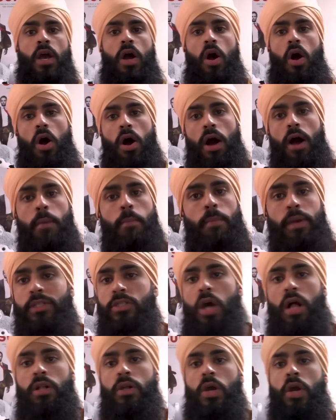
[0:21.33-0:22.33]
But it's
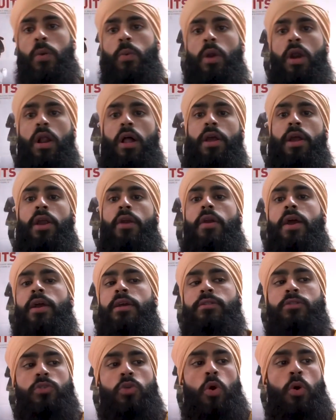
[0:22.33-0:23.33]
all good. We're out here,
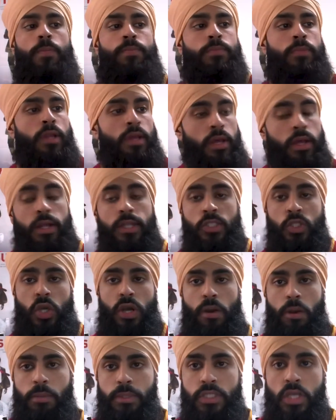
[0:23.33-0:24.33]
right? So today
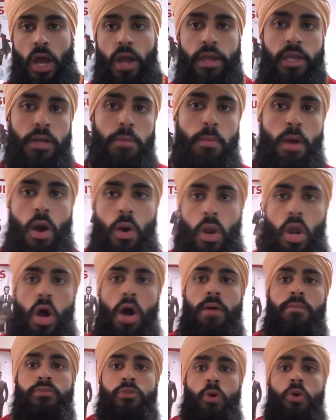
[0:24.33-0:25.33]
we'll be talking
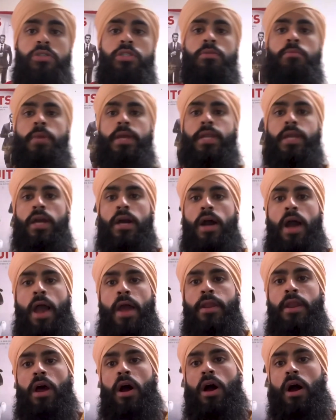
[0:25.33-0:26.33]
about social media
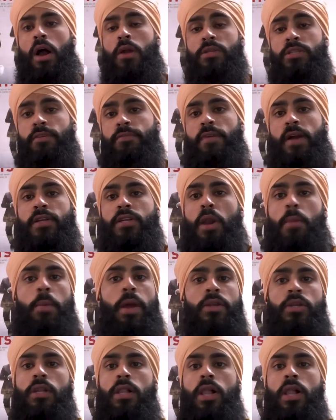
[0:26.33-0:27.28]
and how does it affect our mental